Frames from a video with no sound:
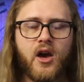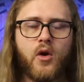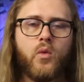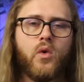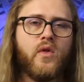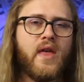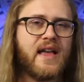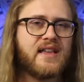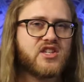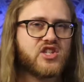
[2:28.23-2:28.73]

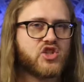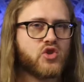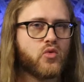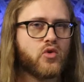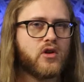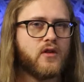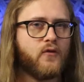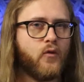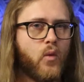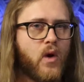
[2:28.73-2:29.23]
Well, that
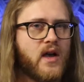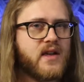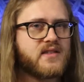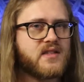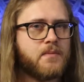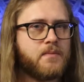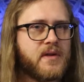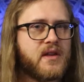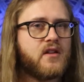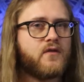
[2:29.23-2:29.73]
sort of was
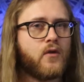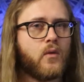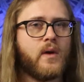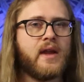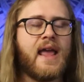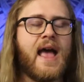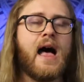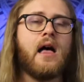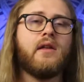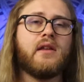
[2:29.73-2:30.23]
a bit of a
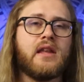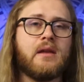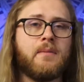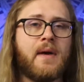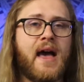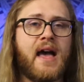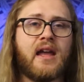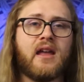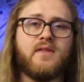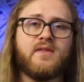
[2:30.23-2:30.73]
reality
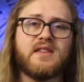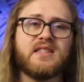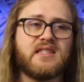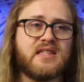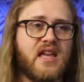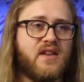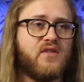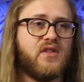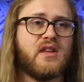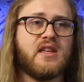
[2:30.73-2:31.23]
back in the
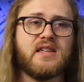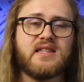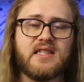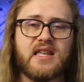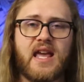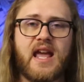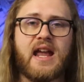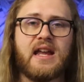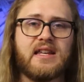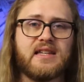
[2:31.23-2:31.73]
seventies,
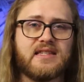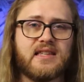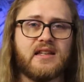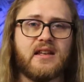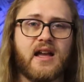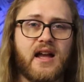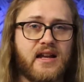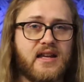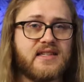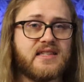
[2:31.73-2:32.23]
the eighties, the
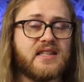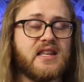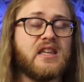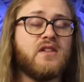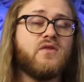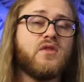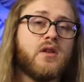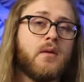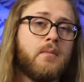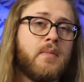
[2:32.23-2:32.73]
nineties, and
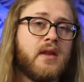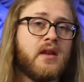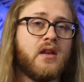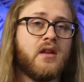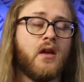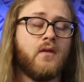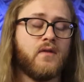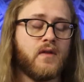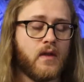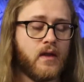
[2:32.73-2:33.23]
even a
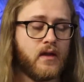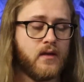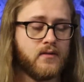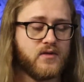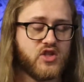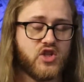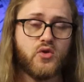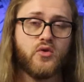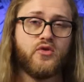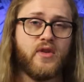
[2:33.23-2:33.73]
bit of the
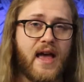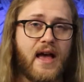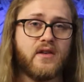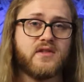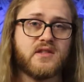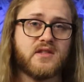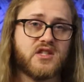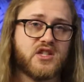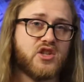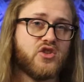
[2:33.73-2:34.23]
two
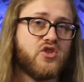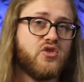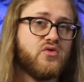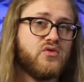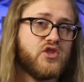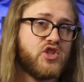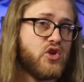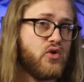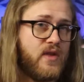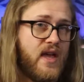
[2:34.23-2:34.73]
thousands to
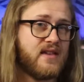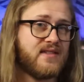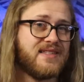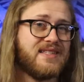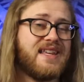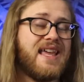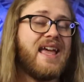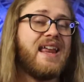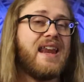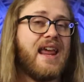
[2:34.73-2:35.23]
two thousand
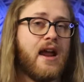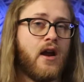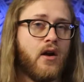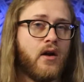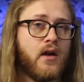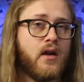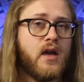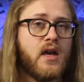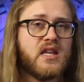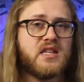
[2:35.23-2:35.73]
ten
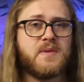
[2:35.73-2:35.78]
era,